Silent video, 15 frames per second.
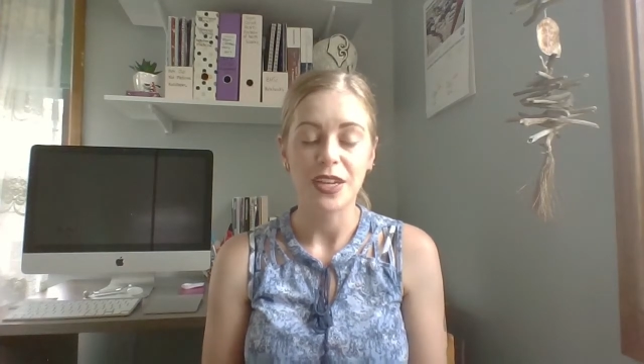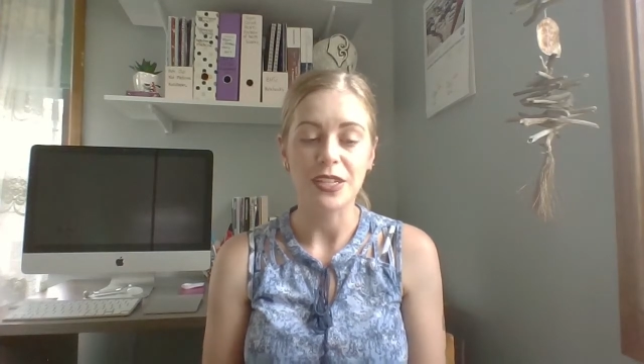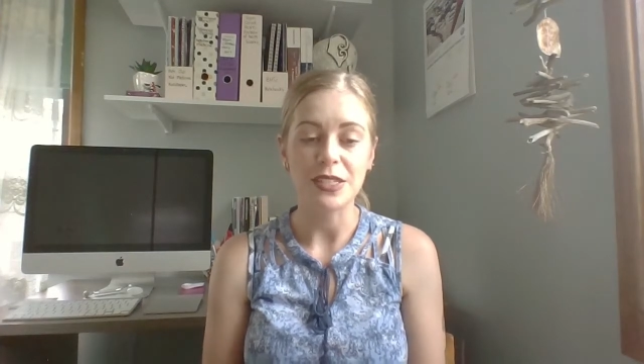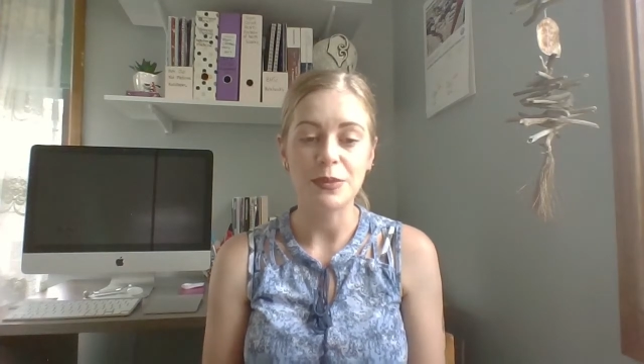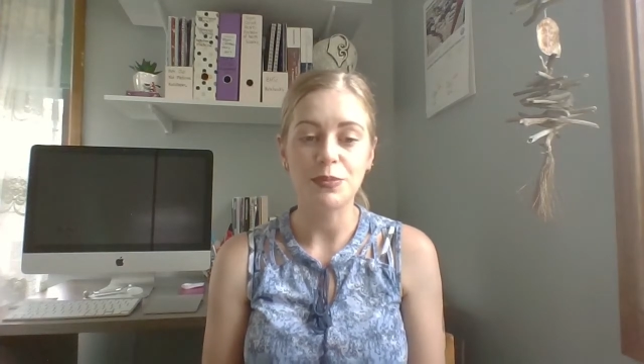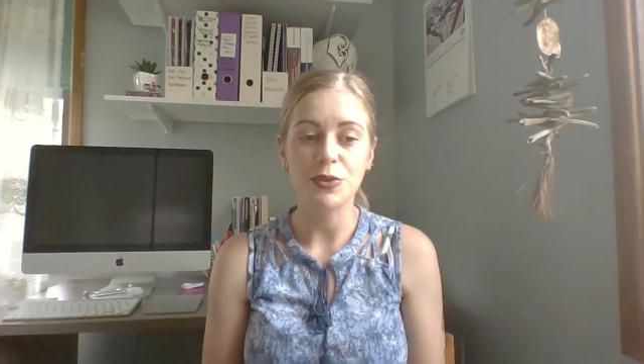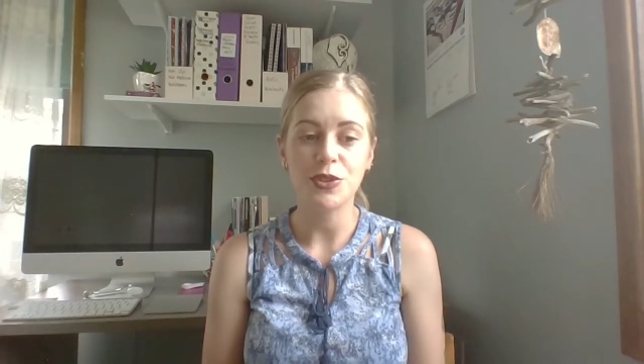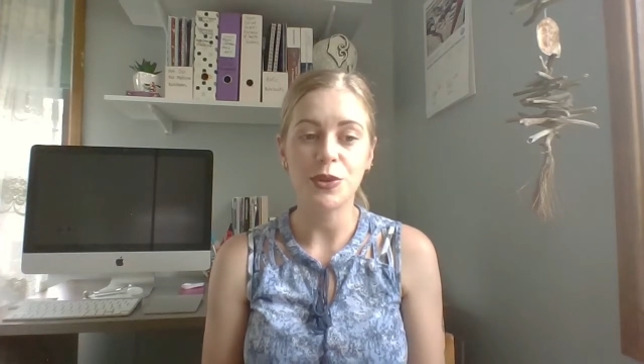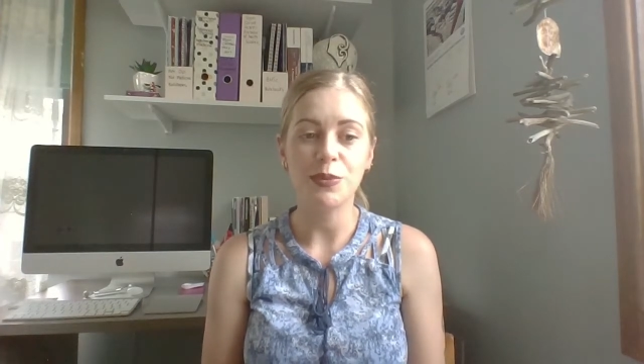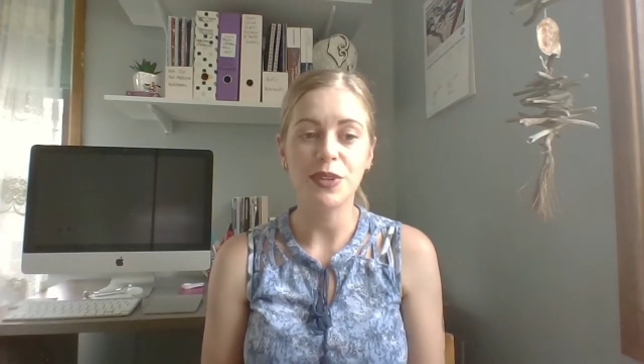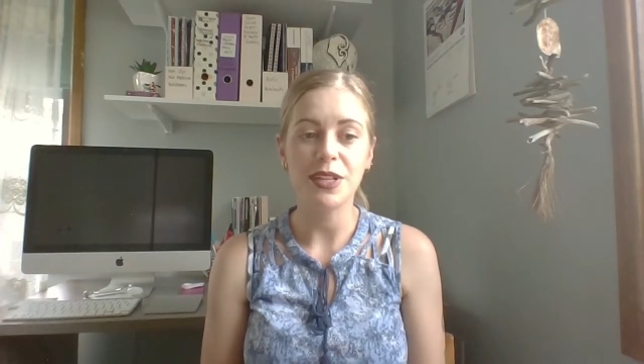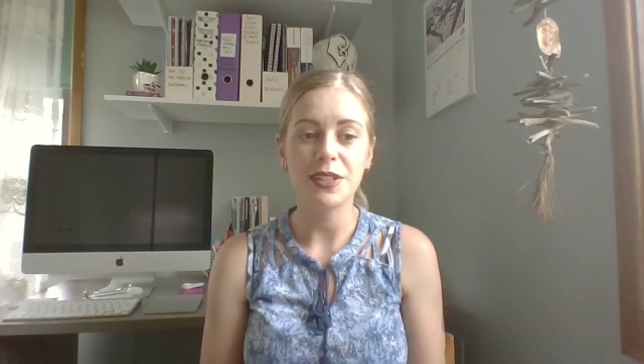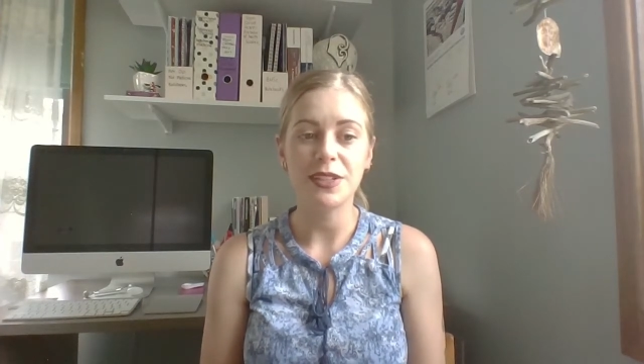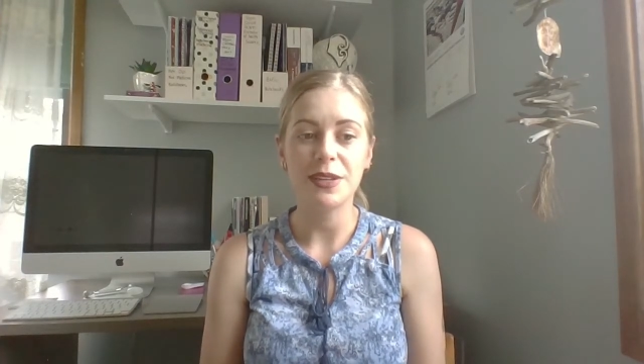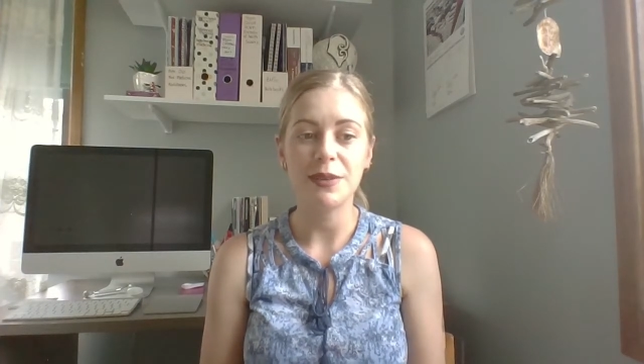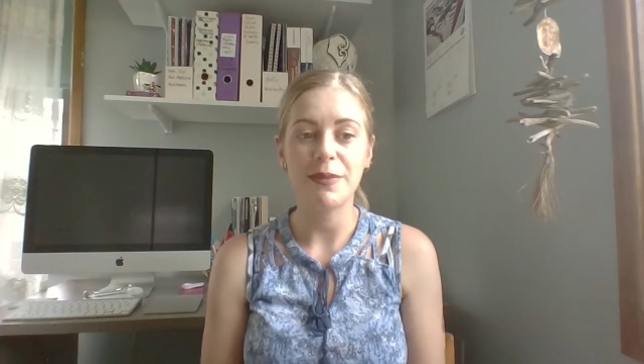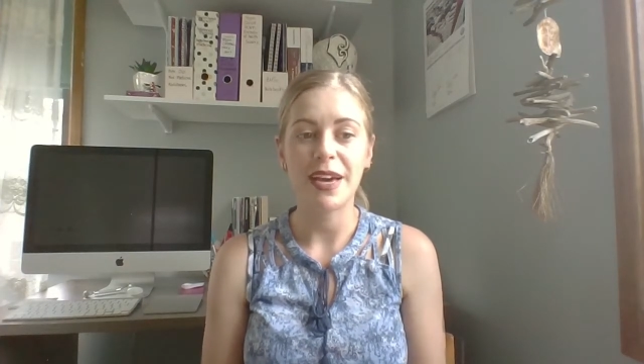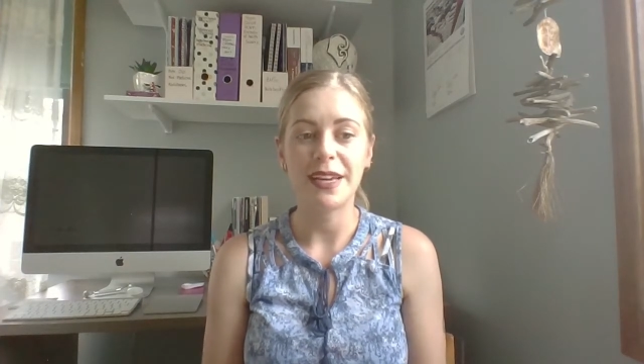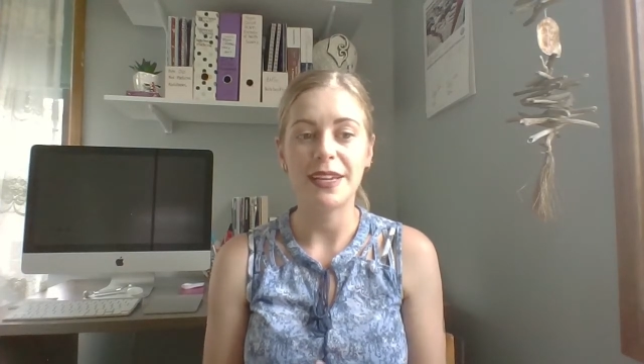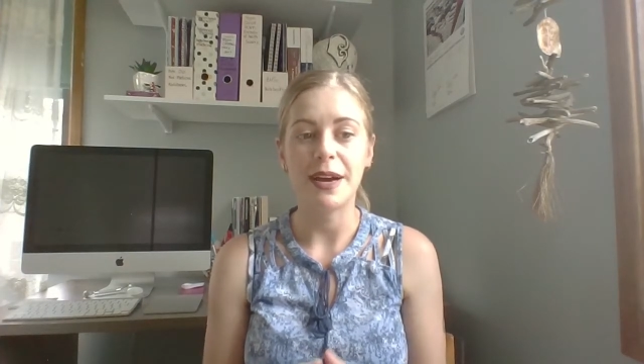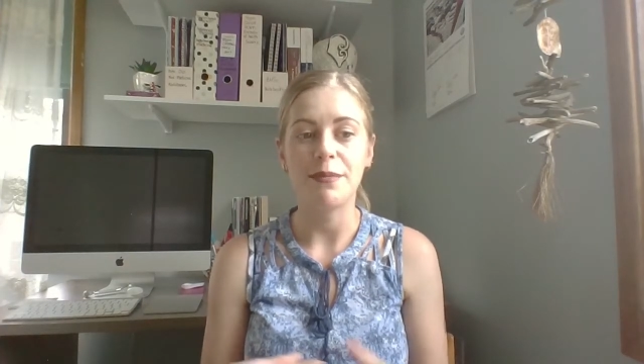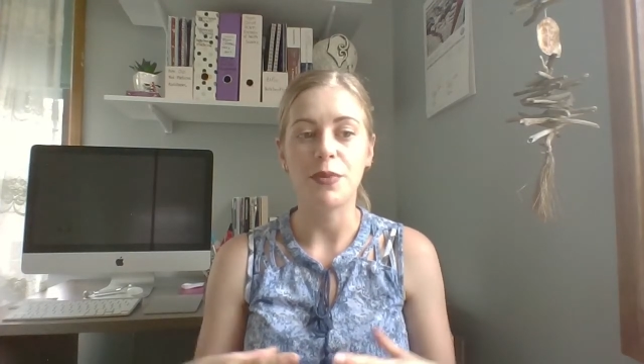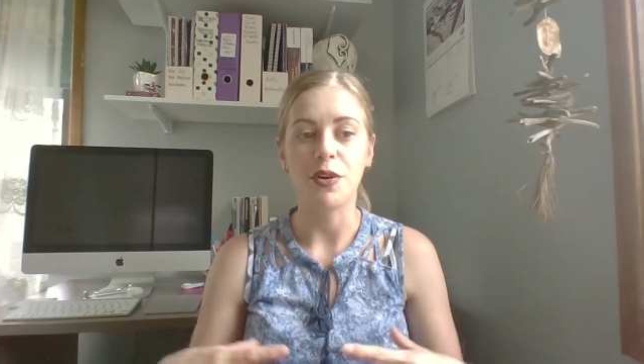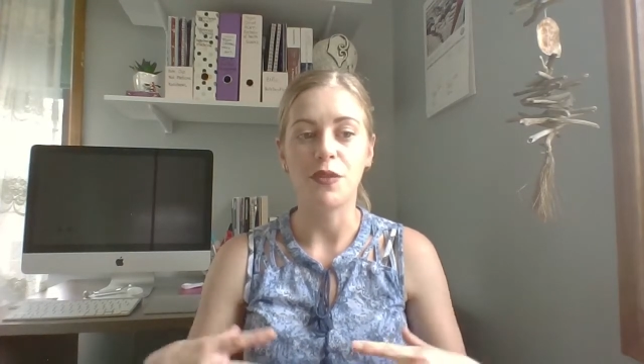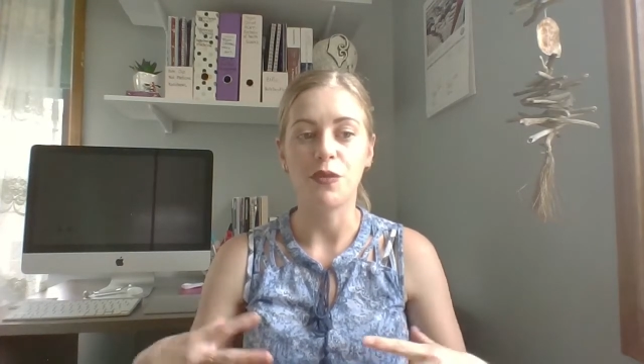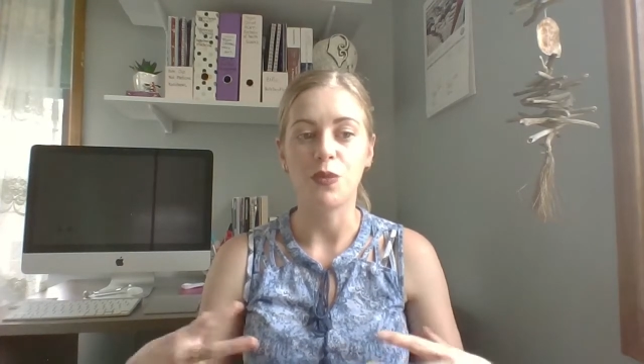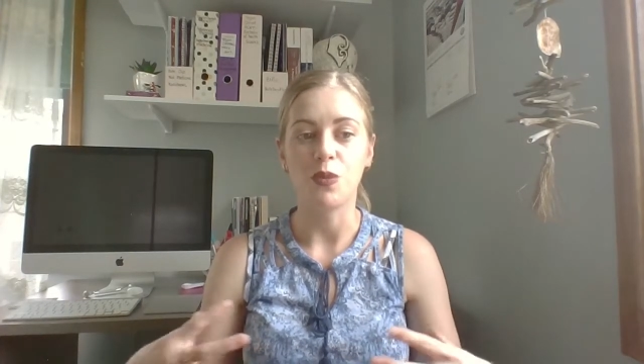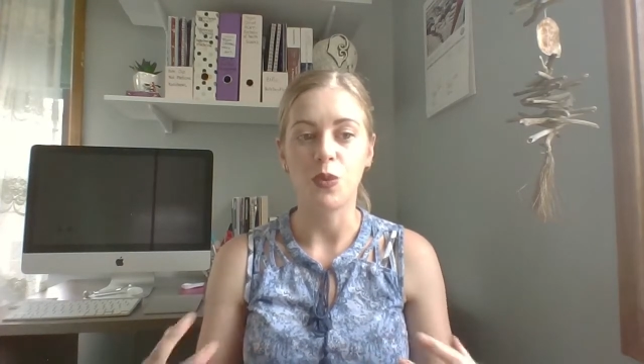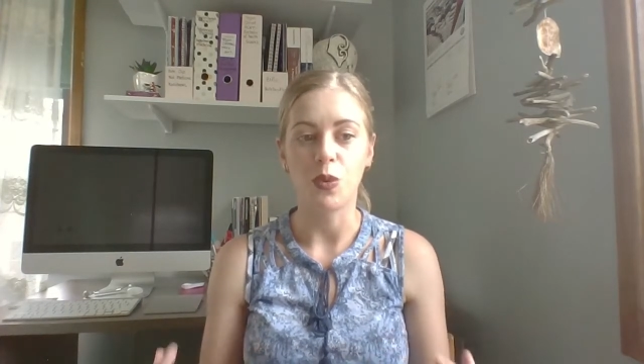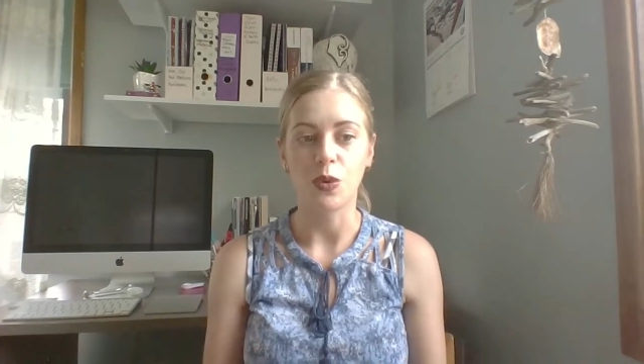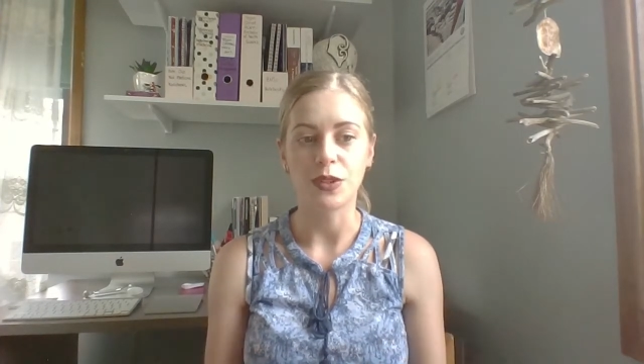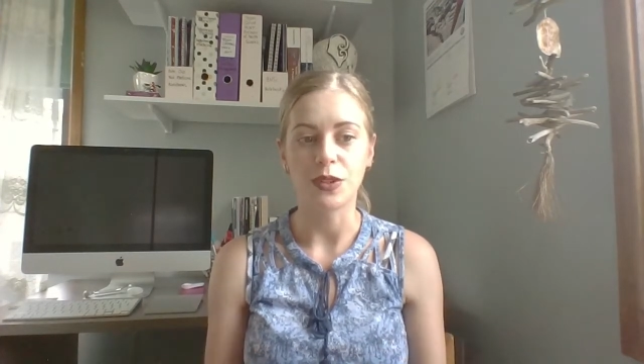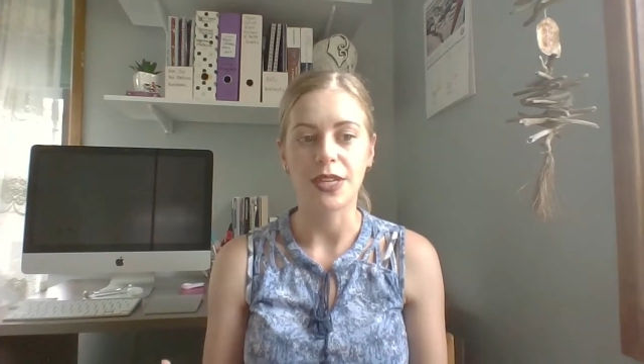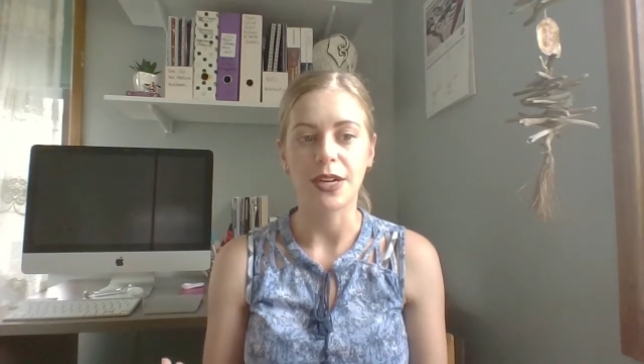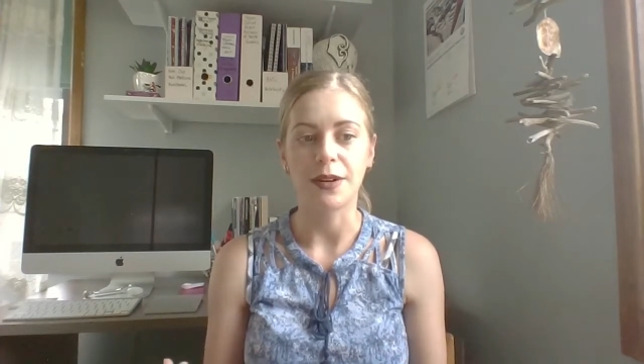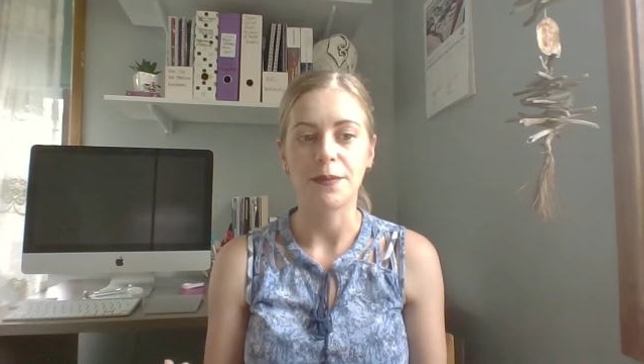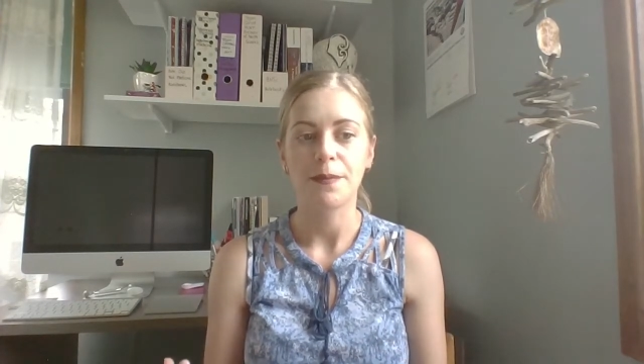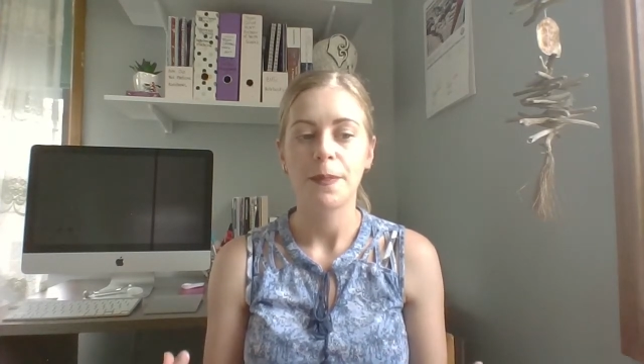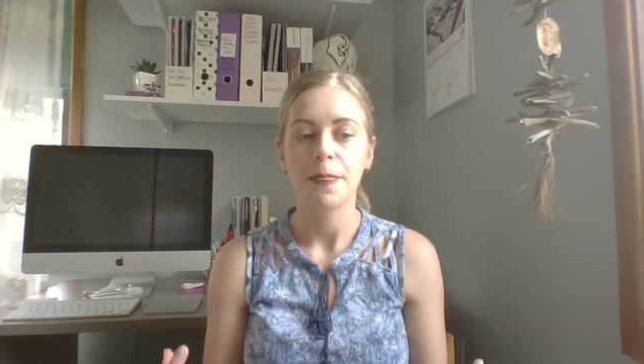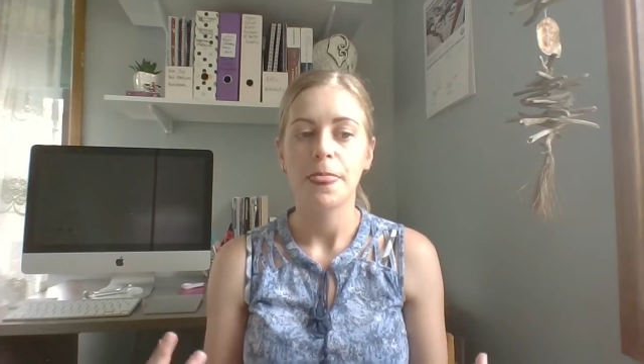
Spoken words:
It's predominantly made up of water.